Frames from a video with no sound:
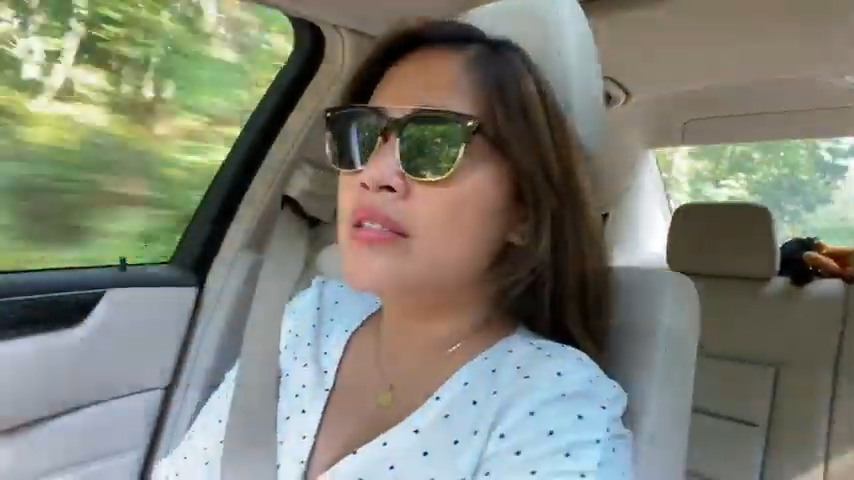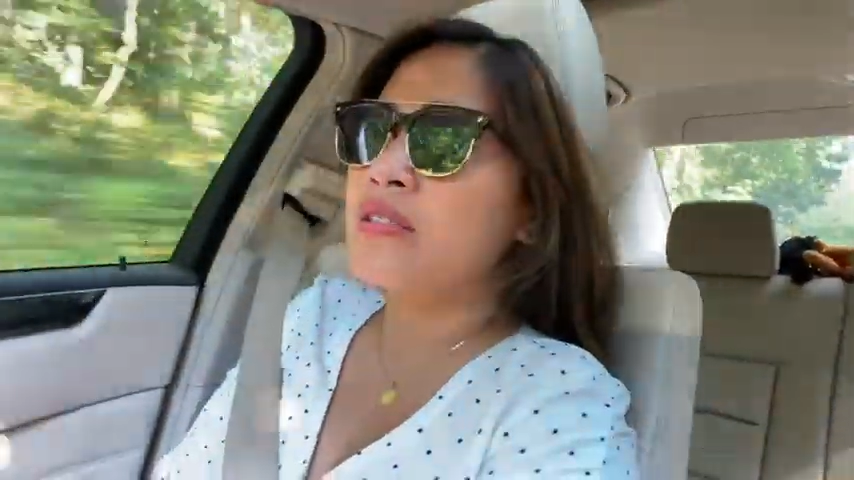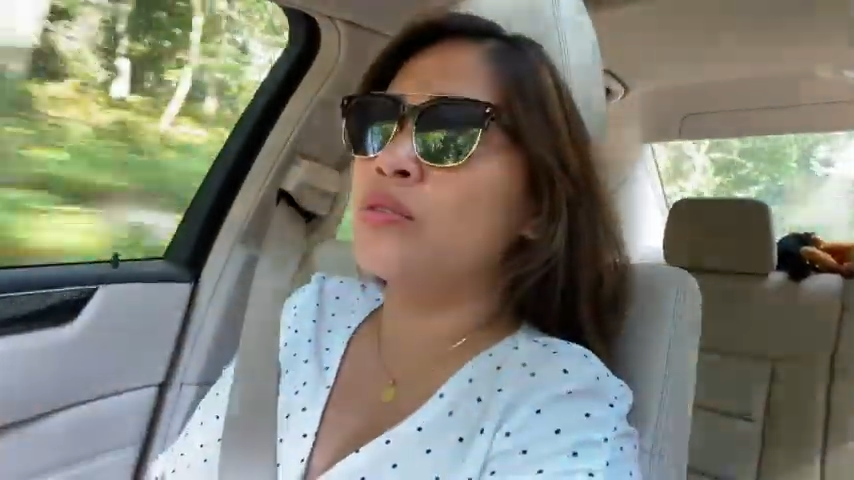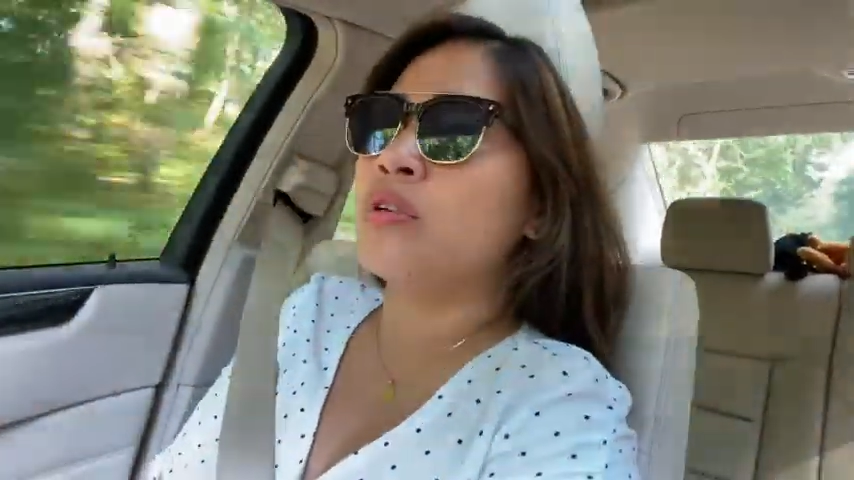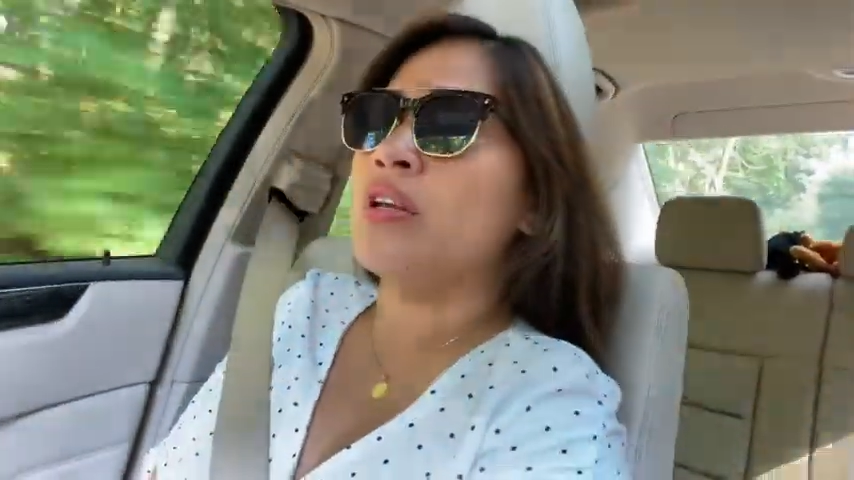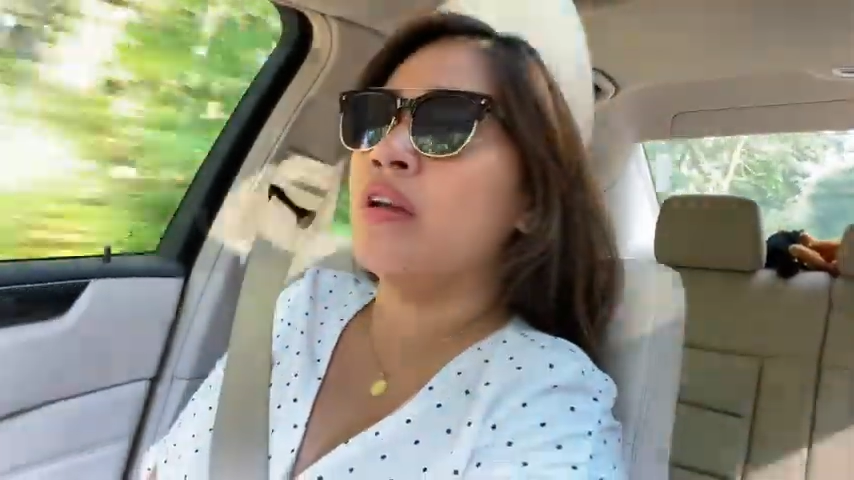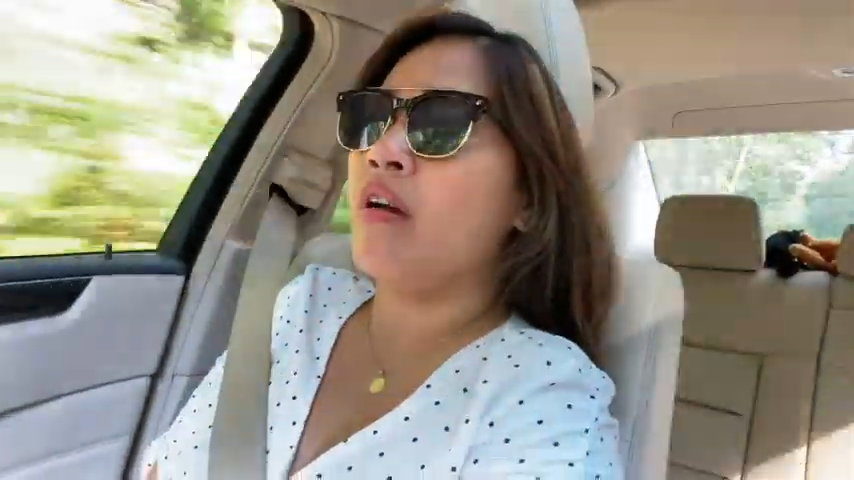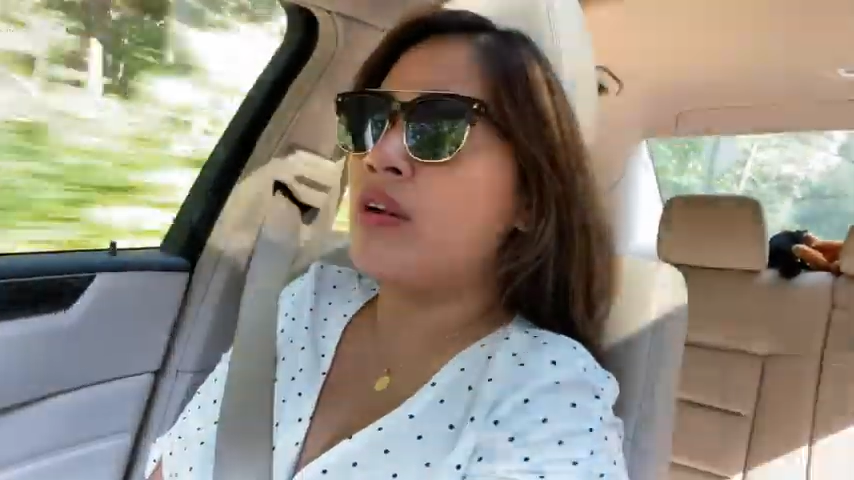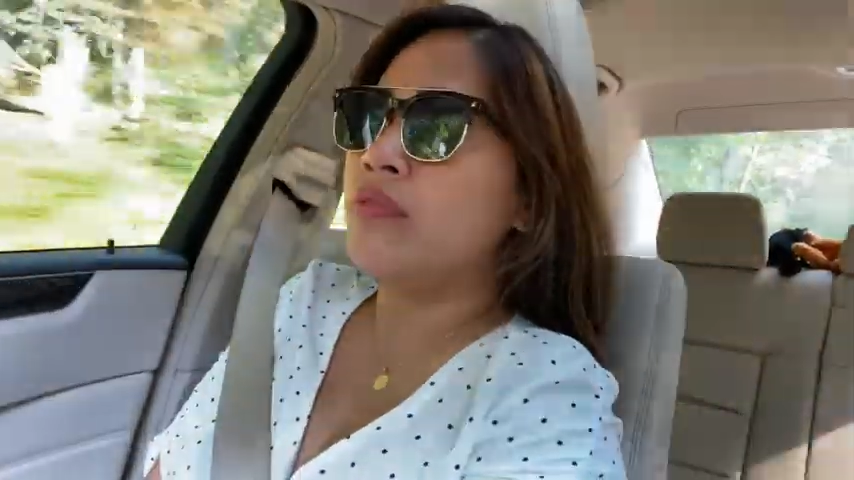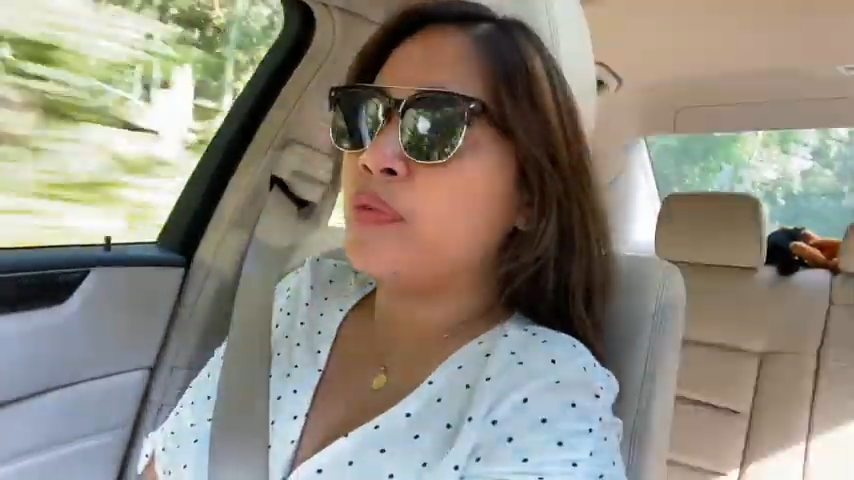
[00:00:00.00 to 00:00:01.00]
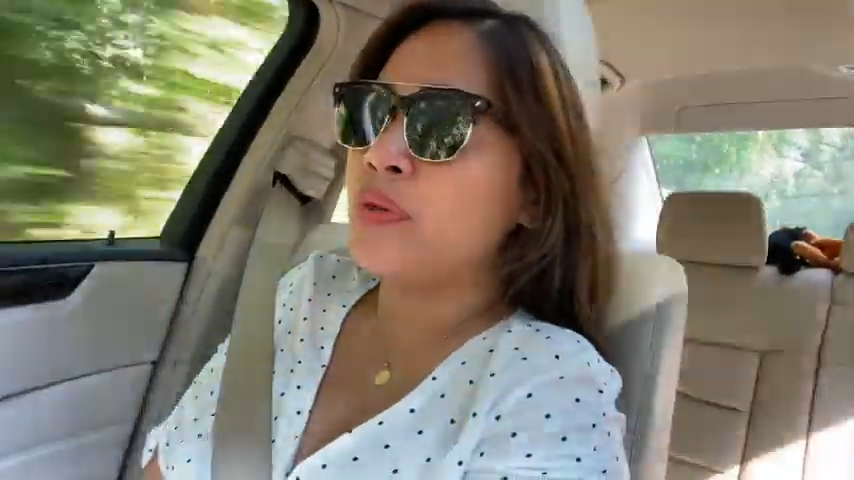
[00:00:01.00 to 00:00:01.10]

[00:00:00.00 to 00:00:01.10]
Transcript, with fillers: it's really hard for